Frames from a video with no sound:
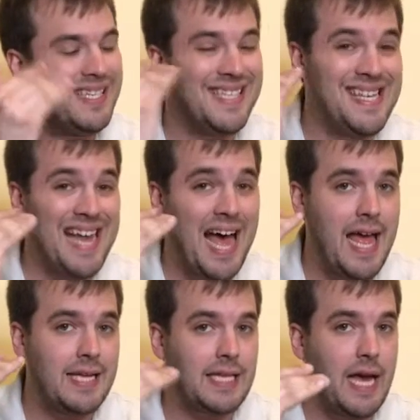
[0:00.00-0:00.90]
It's
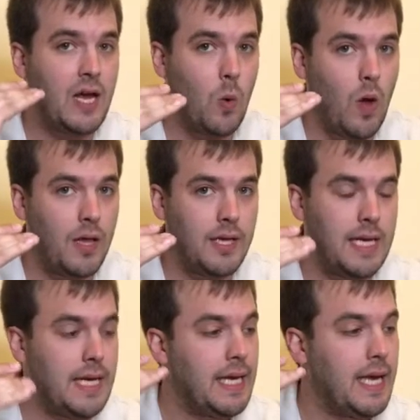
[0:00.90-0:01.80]
not as high
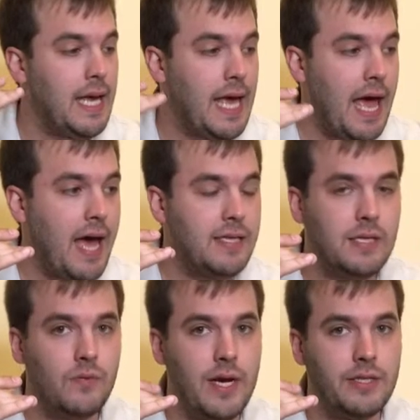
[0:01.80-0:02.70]
quality as
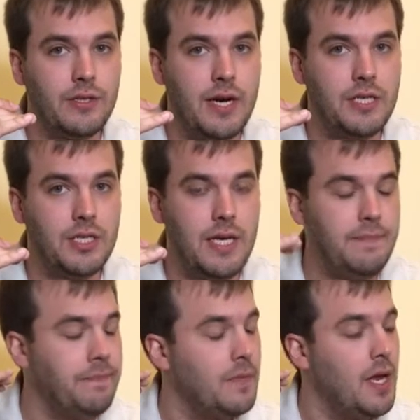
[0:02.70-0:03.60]
the Razor
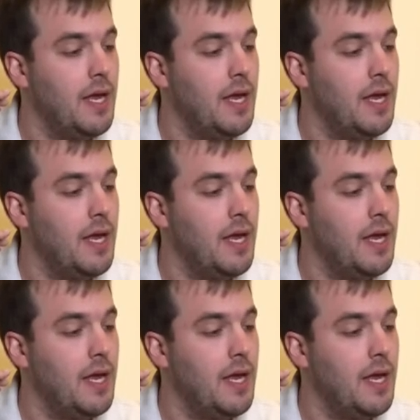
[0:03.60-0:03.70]
HD.